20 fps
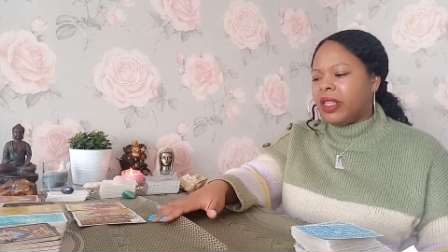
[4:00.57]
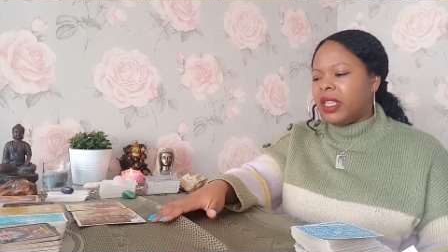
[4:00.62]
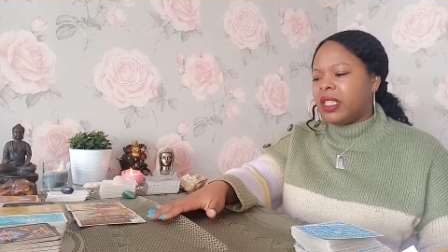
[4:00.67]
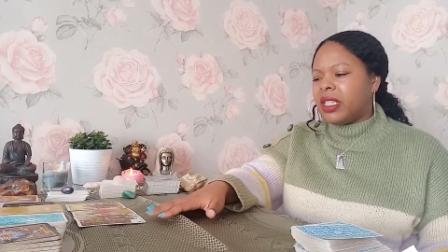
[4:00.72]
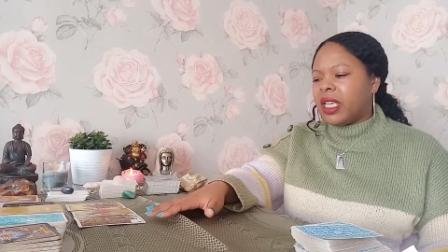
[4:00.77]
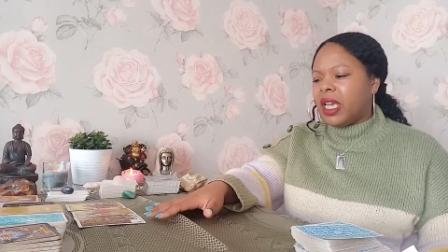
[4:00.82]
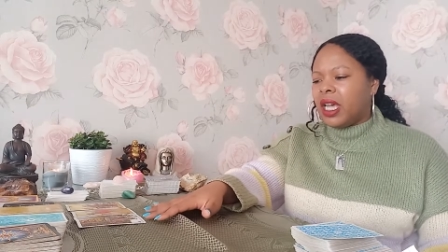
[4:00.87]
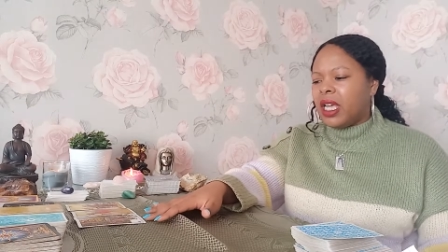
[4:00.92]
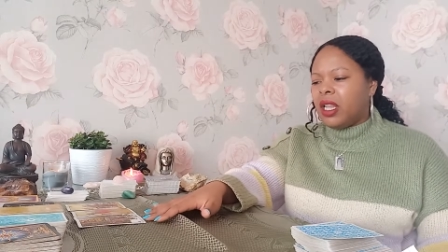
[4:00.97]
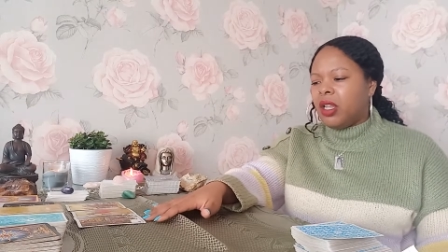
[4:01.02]
this
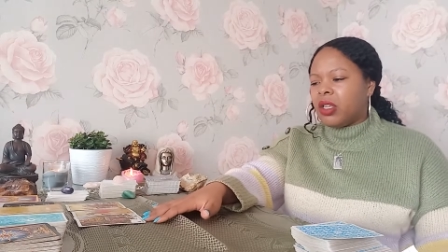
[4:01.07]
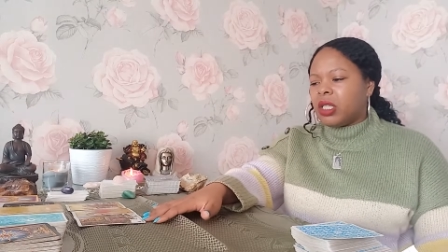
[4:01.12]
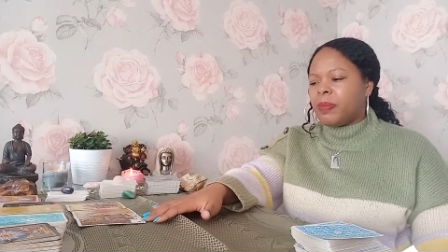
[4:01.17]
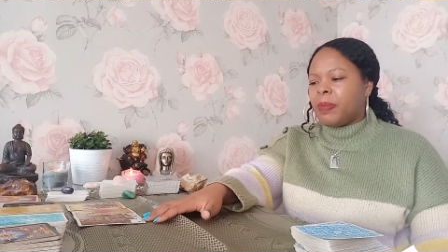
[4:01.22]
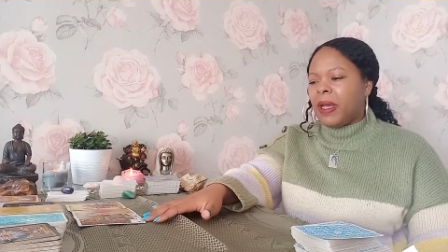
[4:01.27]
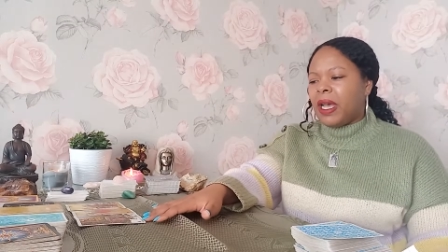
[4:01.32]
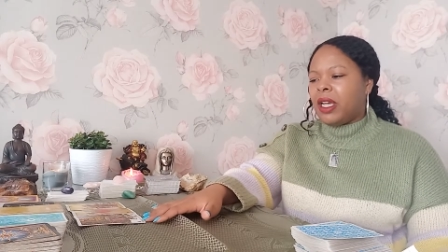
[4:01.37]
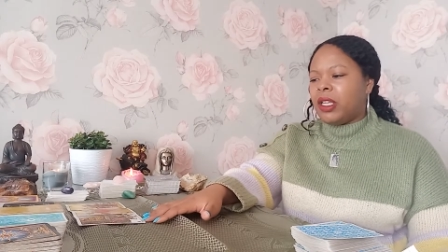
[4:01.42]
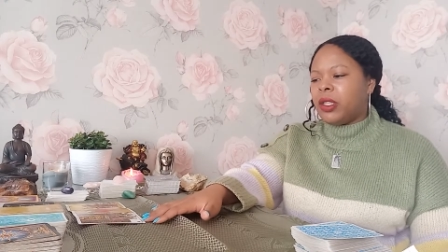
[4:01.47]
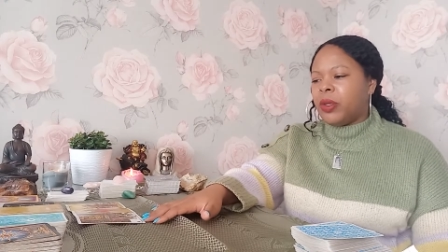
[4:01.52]
guy looks
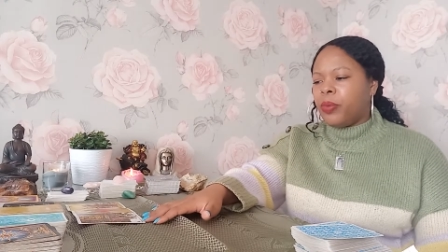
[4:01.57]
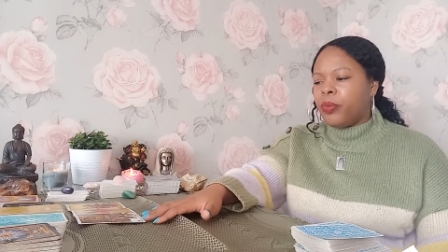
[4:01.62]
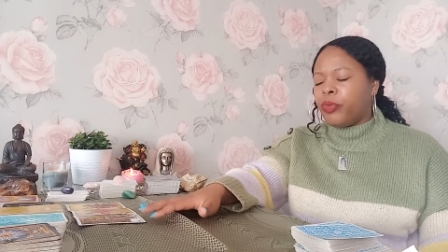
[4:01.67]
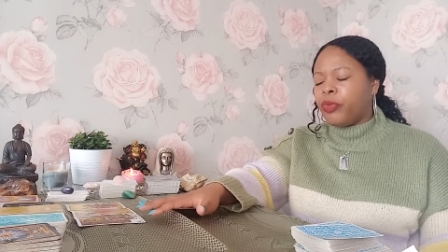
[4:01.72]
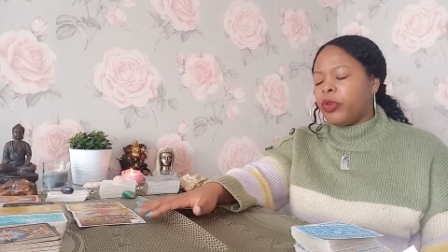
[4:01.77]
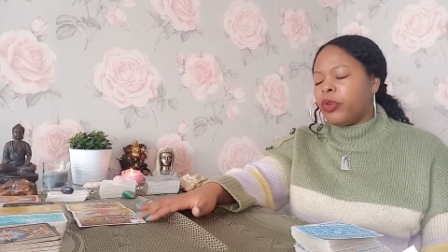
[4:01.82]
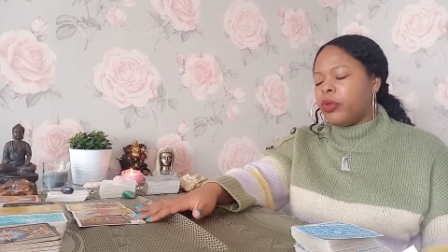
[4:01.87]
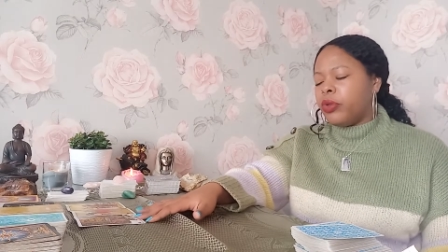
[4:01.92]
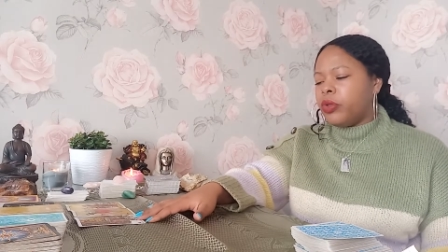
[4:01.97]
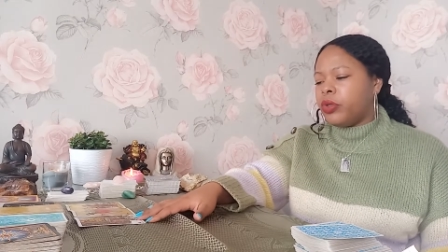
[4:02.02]
battered and
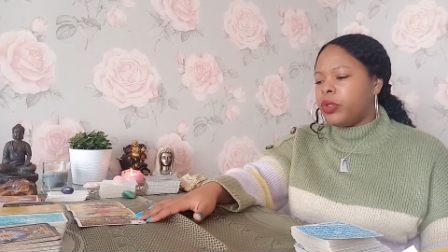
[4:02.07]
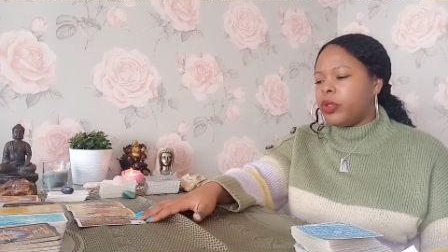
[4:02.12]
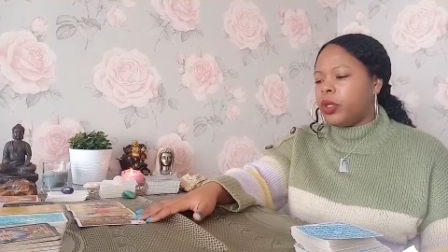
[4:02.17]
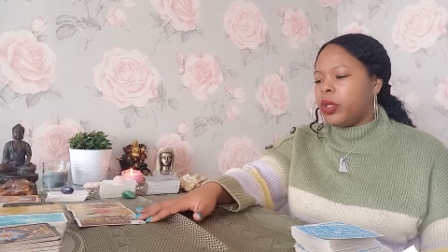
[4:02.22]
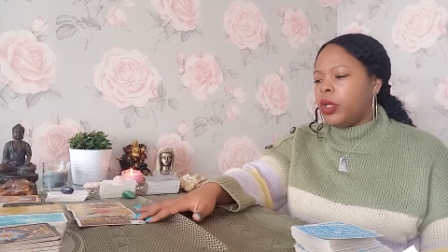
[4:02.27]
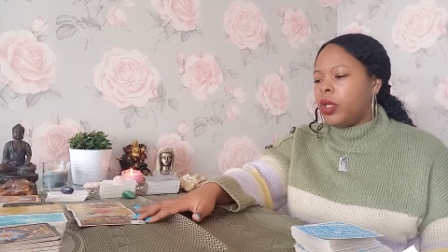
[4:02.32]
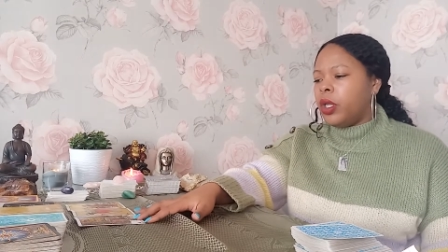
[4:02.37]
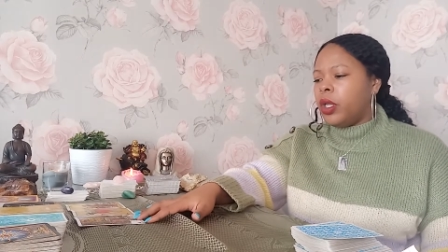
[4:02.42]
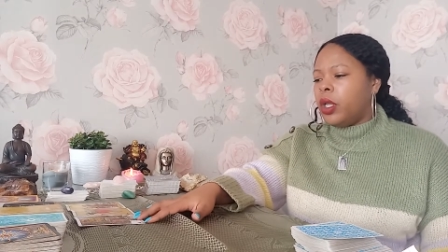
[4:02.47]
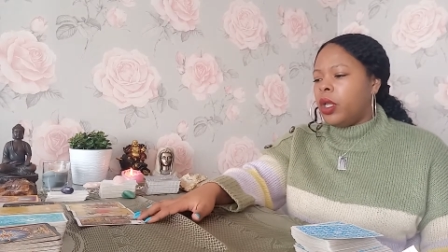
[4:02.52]
bruised.
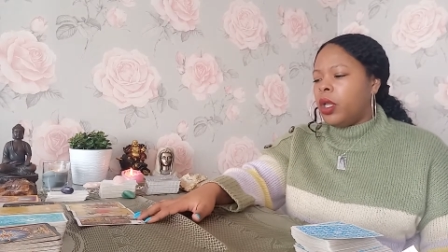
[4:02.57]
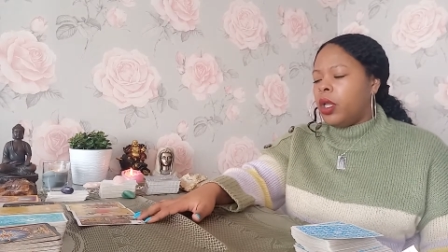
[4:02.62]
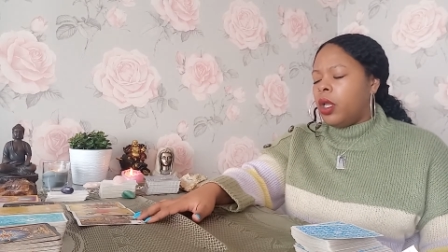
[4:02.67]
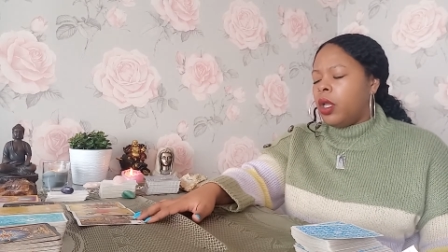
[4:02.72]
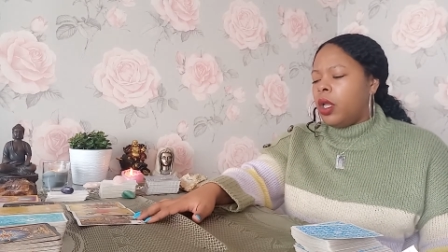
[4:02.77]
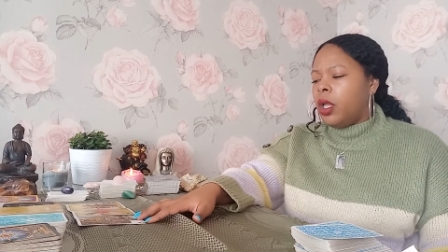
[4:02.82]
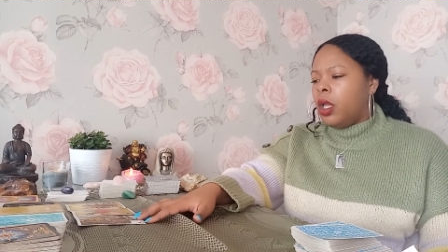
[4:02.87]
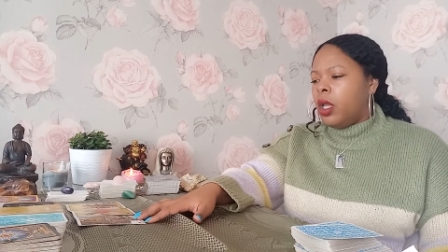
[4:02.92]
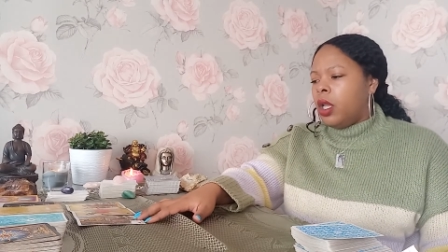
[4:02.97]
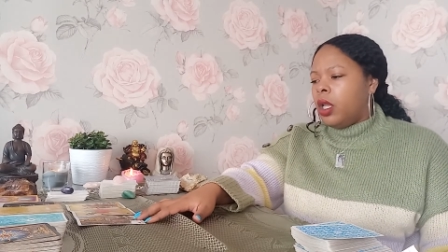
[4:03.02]

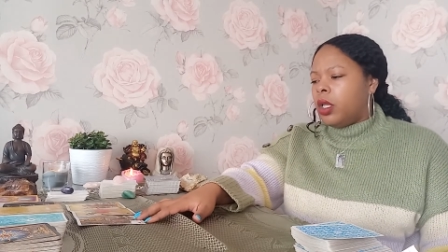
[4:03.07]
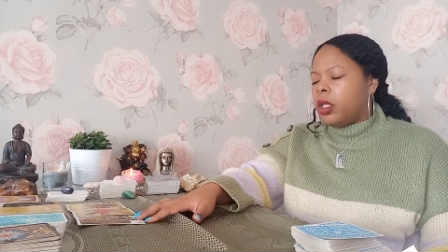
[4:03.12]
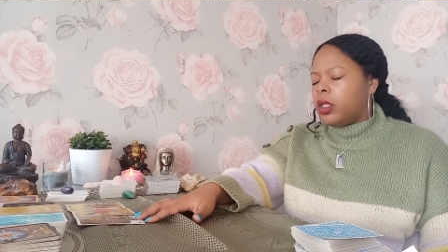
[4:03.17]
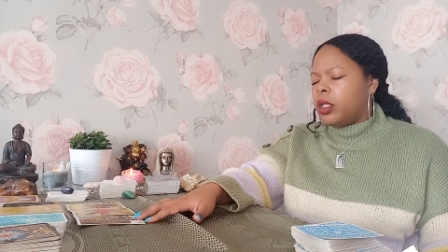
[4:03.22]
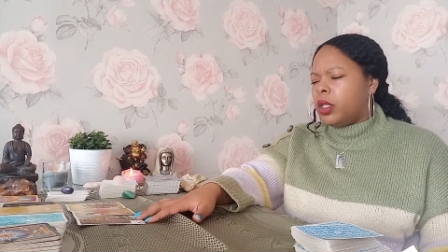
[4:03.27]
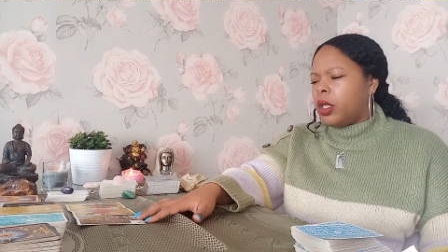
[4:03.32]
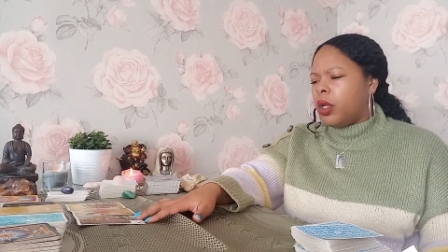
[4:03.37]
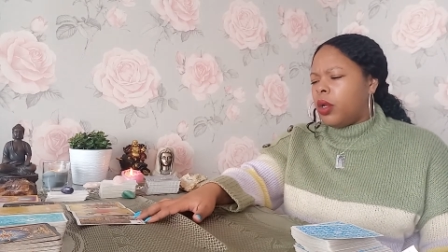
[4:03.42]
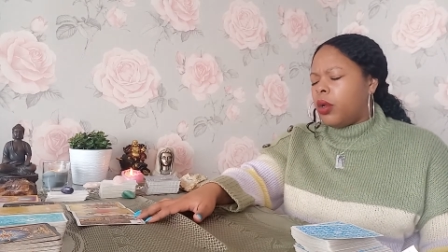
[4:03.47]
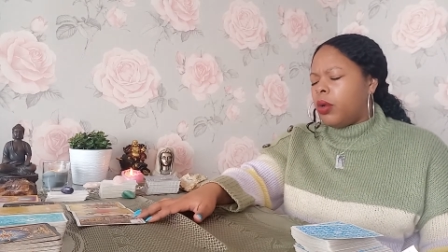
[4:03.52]

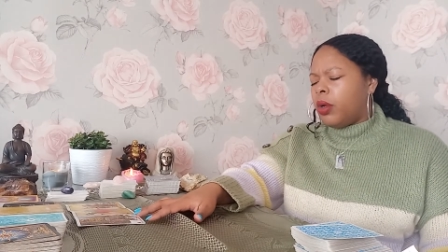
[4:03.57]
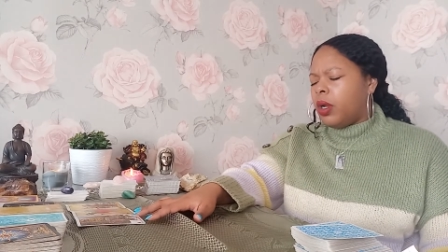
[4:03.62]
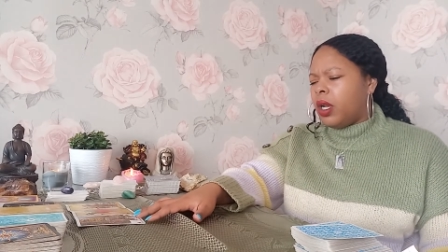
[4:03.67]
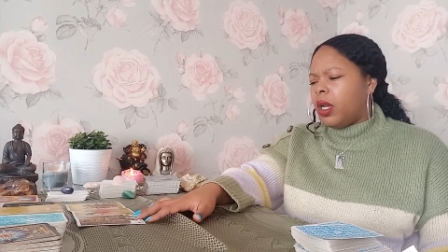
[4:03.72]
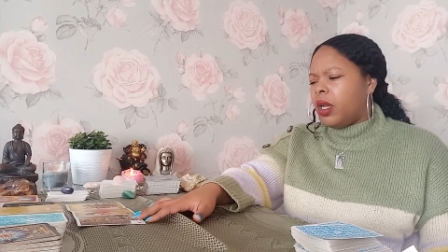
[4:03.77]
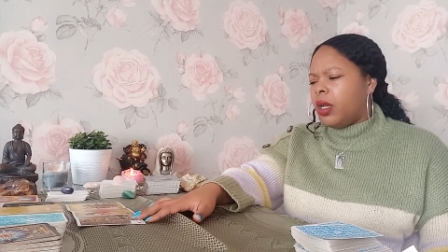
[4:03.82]
So